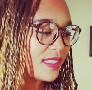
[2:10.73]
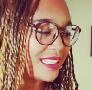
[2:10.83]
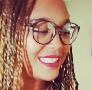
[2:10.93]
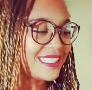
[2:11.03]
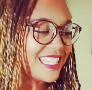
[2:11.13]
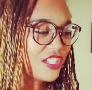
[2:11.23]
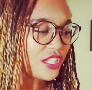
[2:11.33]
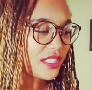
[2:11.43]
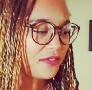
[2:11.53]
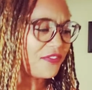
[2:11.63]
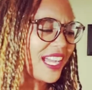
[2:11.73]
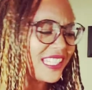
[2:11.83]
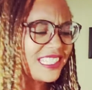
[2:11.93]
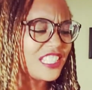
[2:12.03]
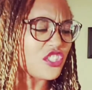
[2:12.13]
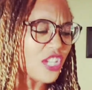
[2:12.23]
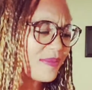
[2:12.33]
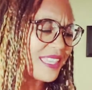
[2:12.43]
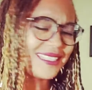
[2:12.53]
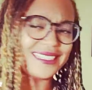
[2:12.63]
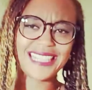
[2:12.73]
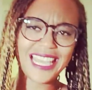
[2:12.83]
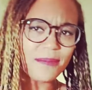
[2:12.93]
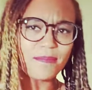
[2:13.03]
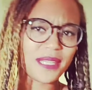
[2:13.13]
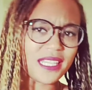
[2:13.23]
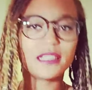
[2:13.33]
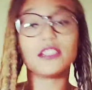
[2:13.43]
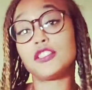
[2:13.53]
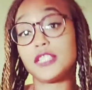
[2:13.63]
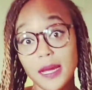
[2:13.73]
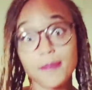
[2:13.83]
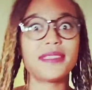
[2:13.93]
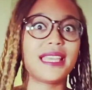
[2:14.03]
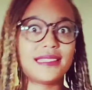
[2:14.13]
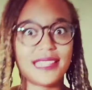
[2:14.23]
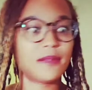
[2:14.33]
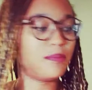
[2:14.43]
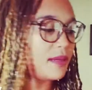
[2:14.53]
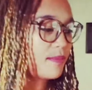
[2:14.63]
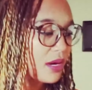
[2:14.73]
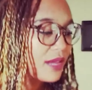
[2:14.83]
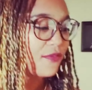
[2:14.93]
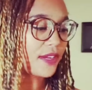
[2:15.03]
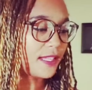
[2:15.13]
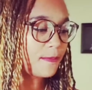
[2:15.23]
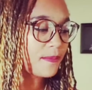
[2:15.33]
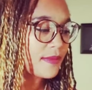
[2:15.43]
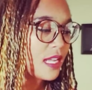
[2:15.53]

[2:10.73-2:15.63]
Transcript: the decision to finally jump that deadbeat or dump that deadbeat boyfriend